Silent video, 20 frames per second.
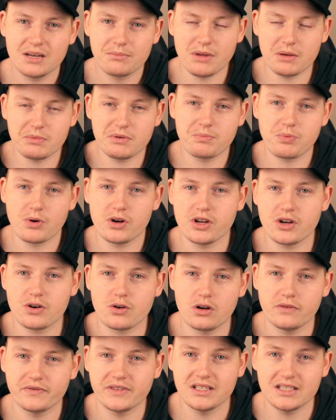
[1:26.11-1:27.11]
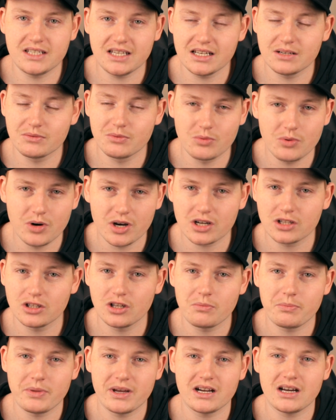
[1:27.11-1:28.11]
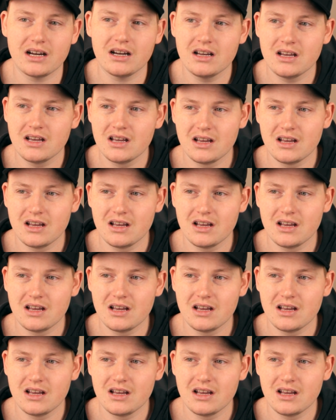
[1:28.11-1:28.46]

Maybe Brody Croft and Dearden will work a lot better.